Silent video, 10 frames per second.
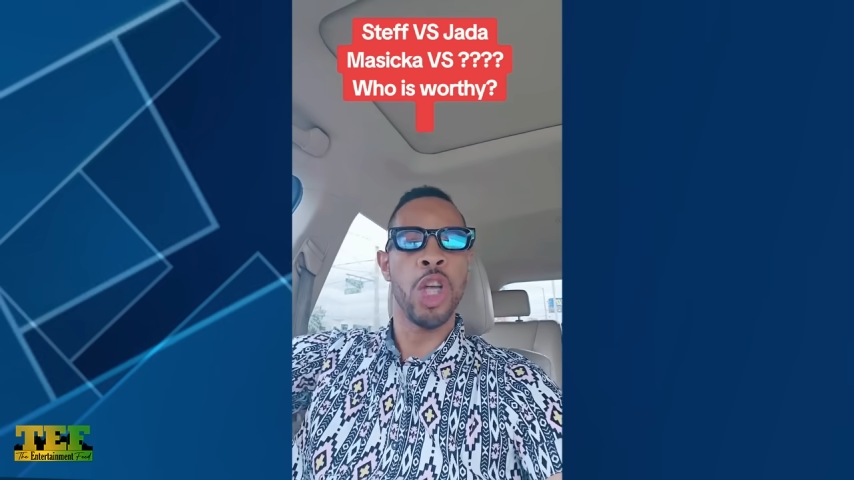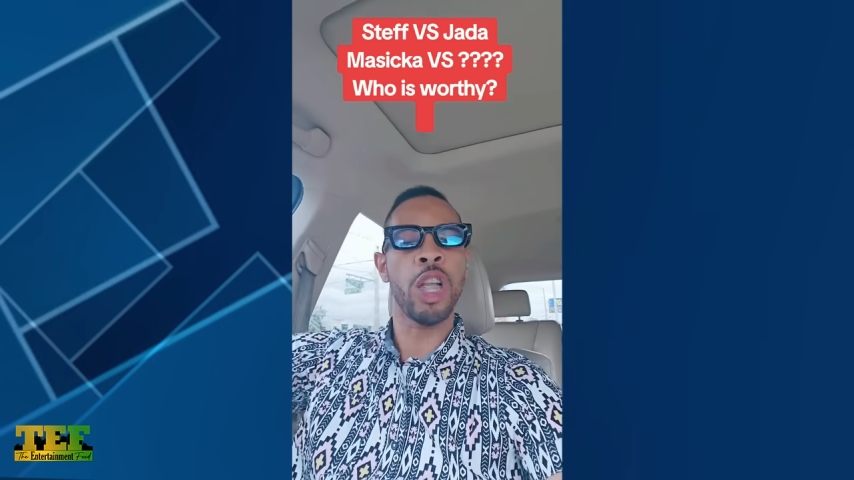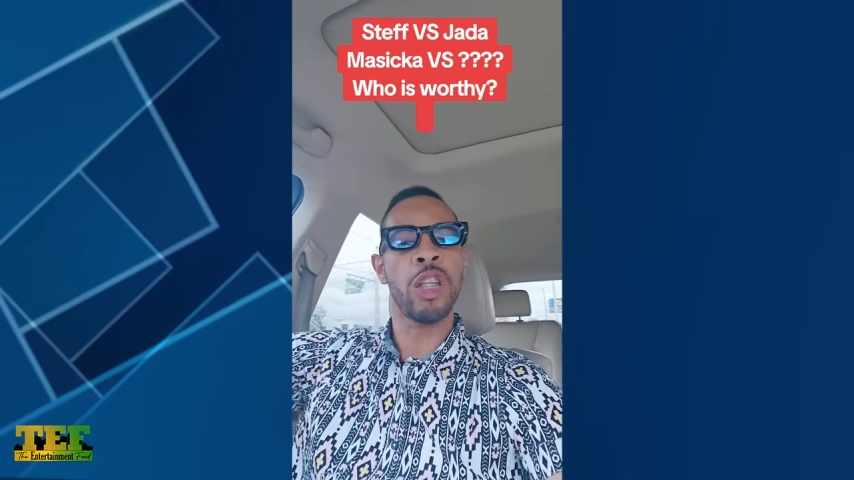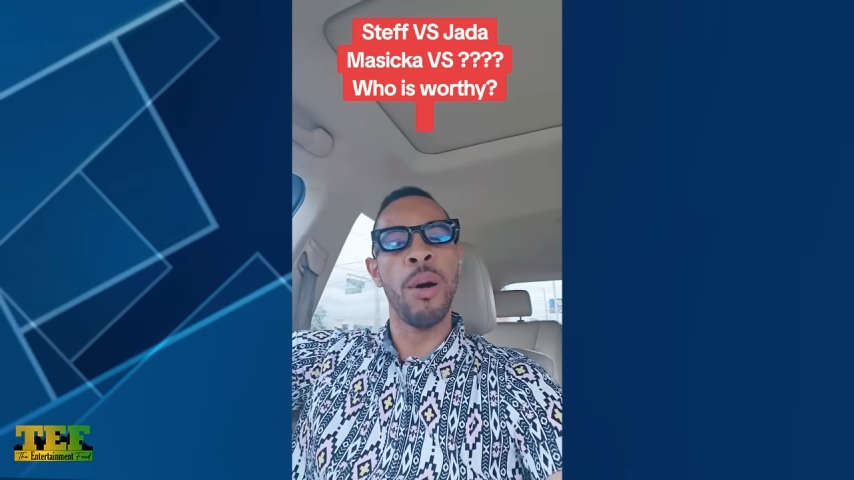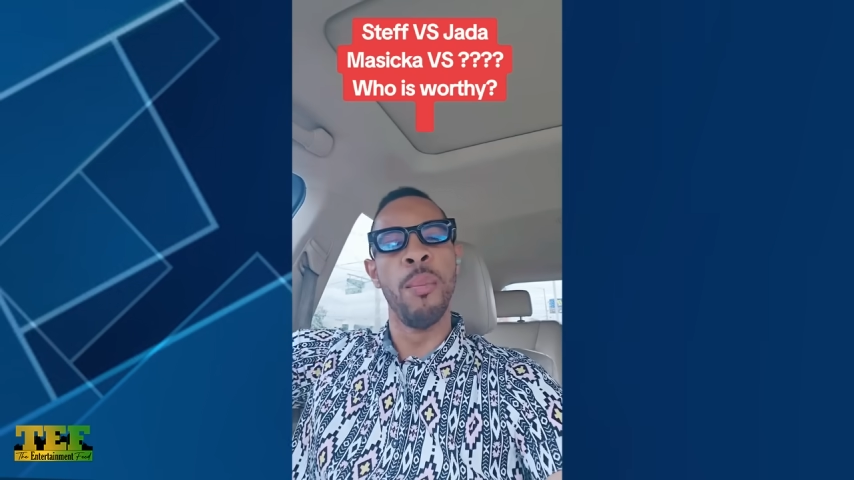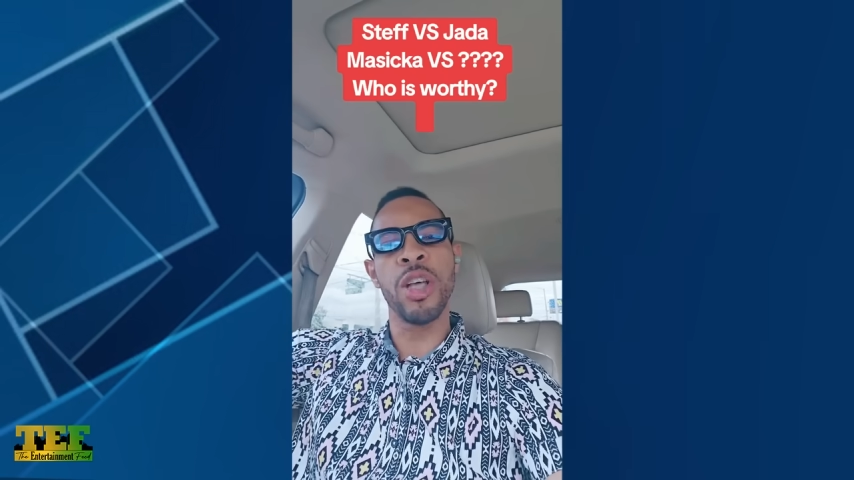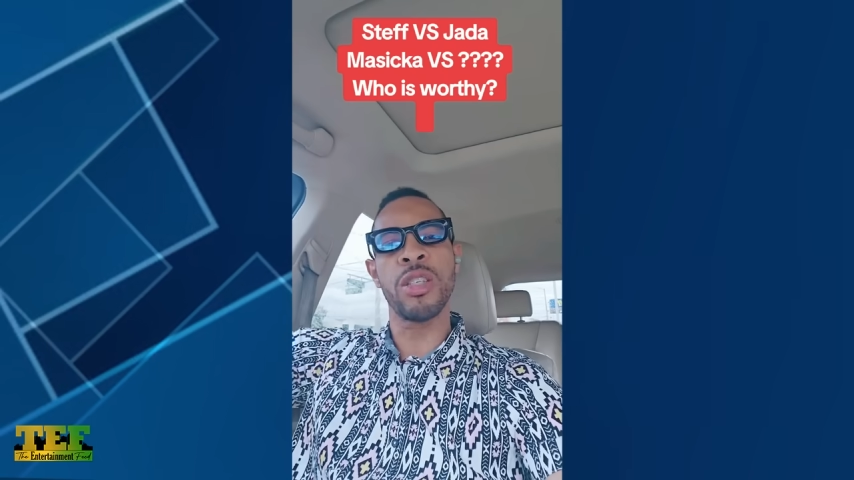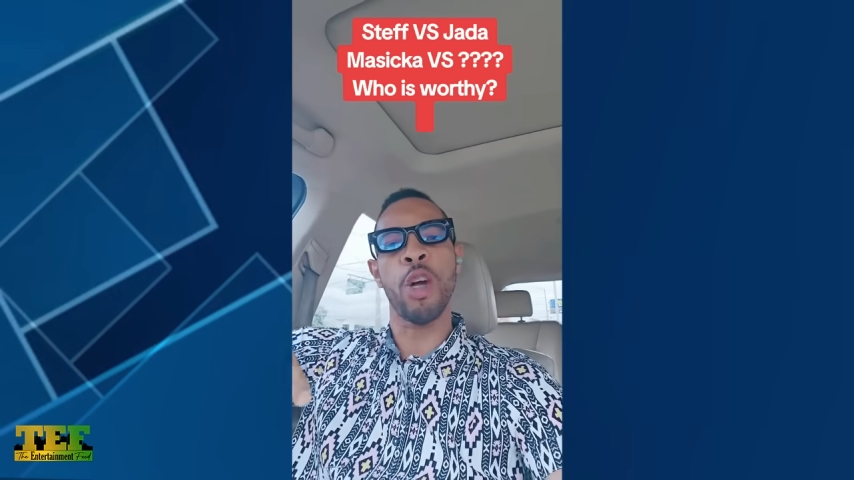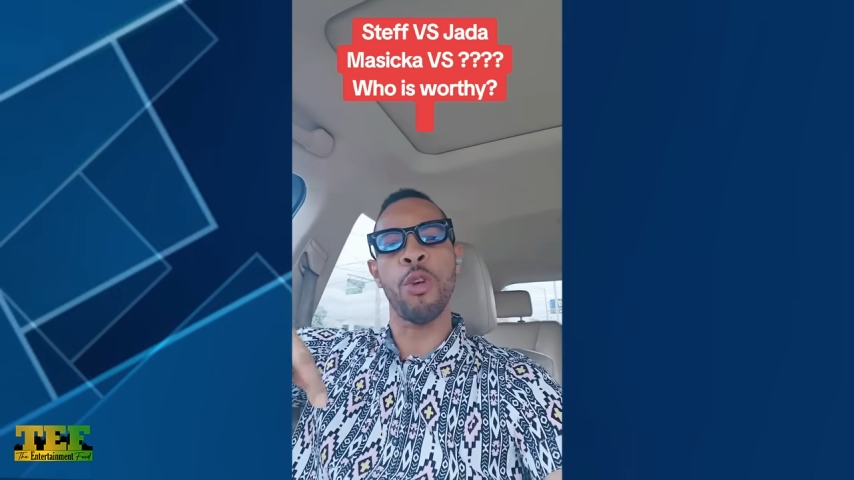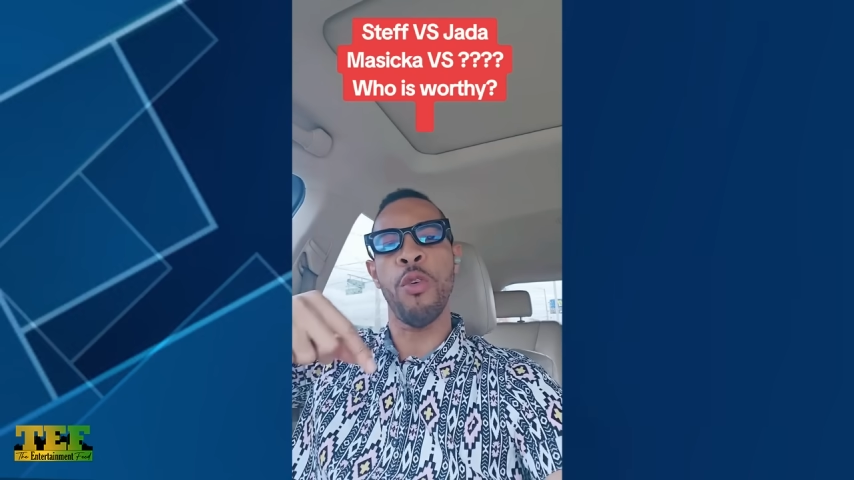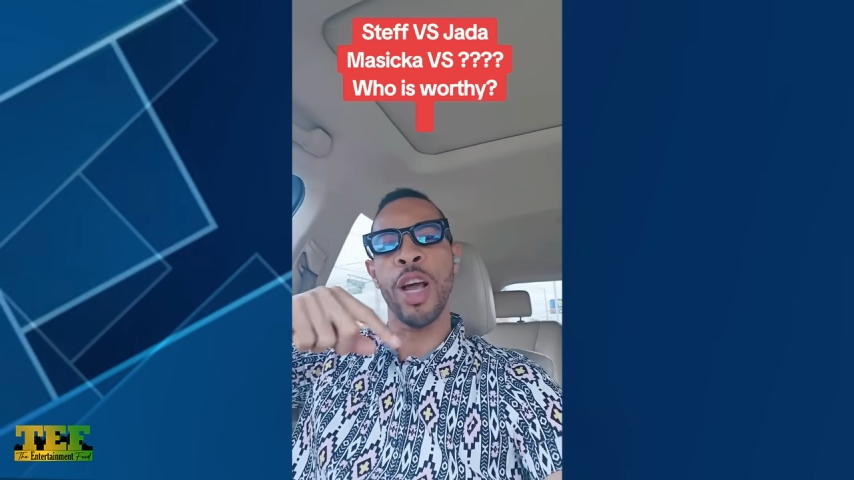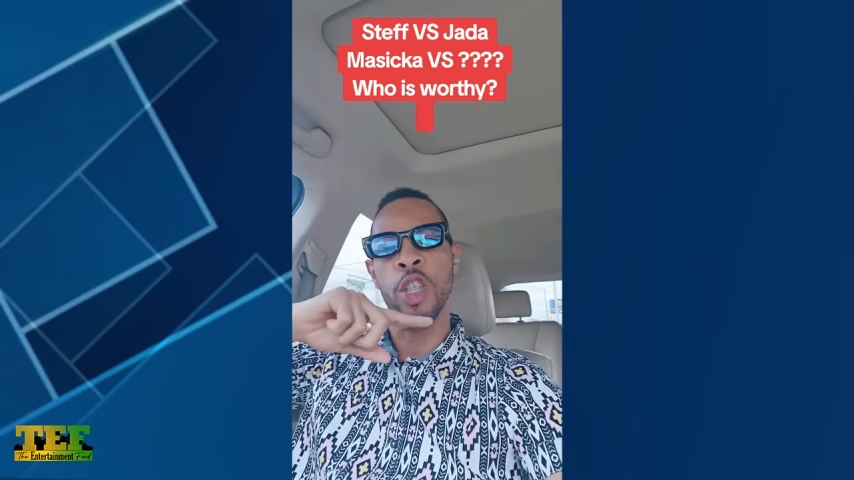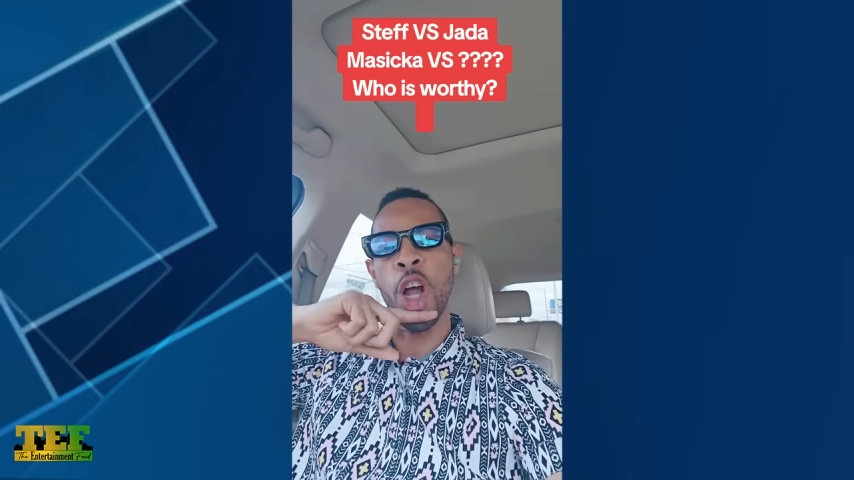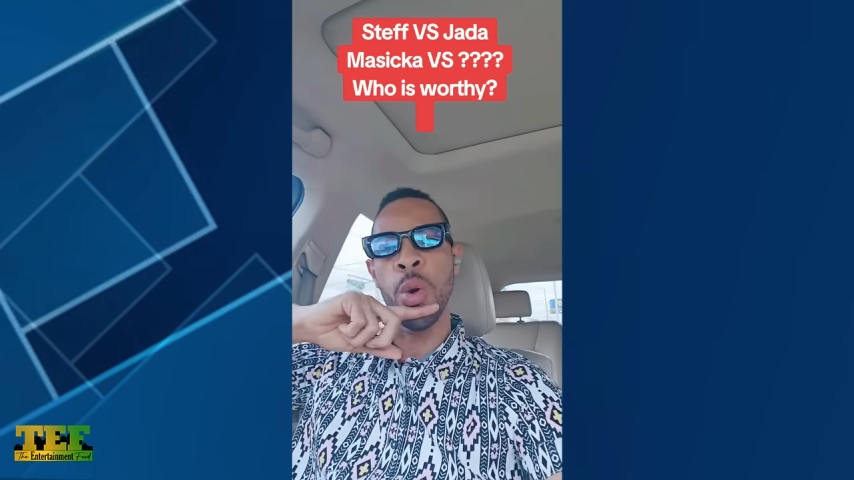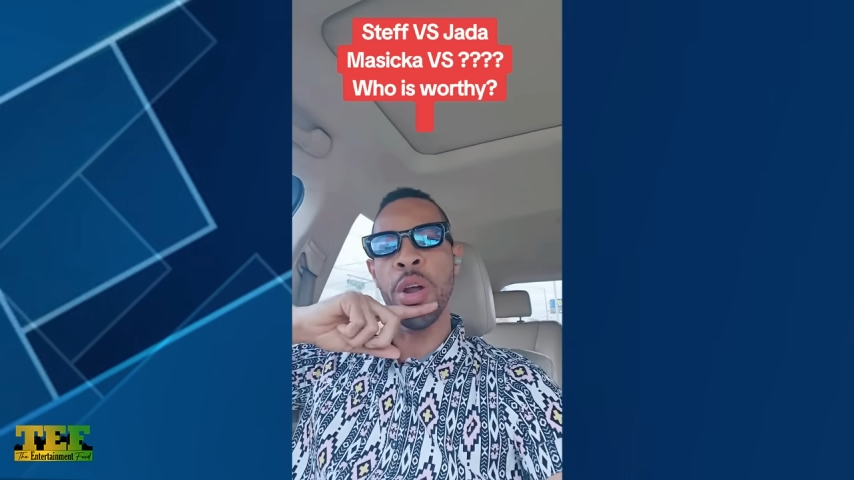you're talking about your
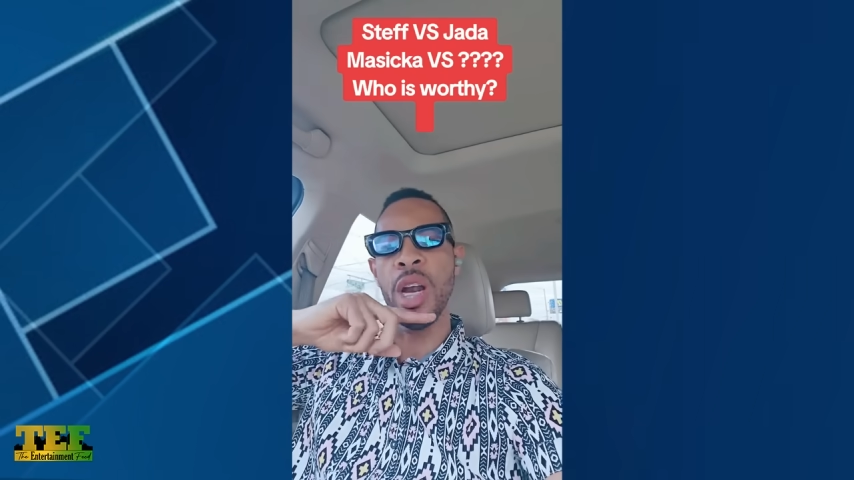sacrifice career.